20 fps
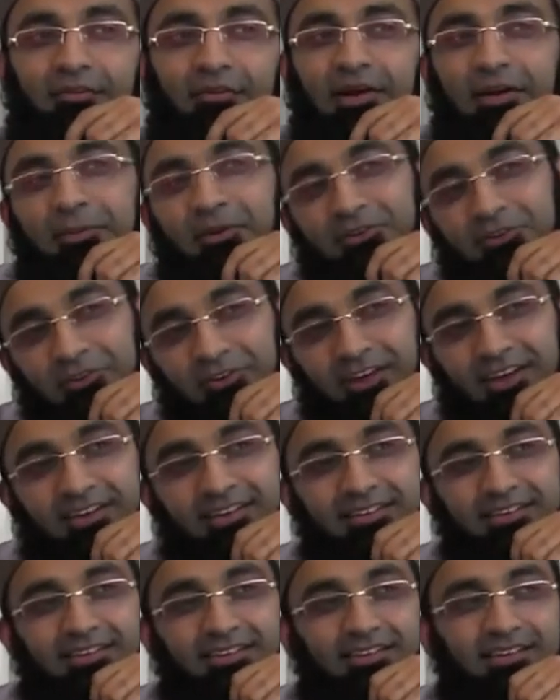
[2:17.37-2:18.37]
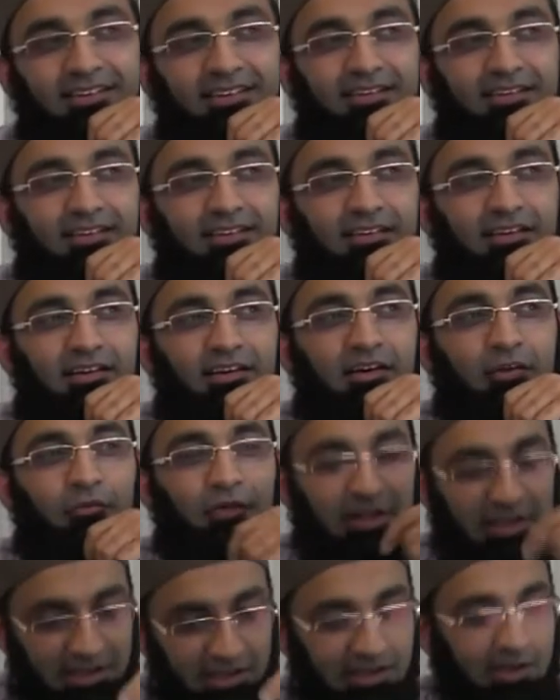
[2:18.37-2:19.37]
What about today?
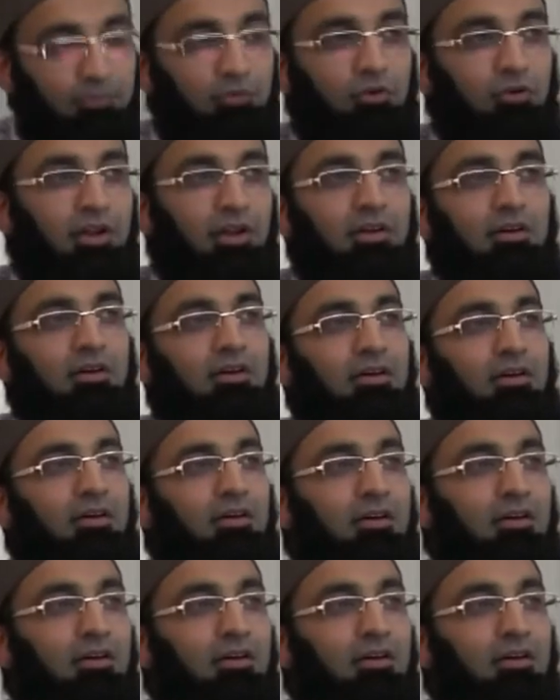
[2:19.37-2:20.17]
Will he come today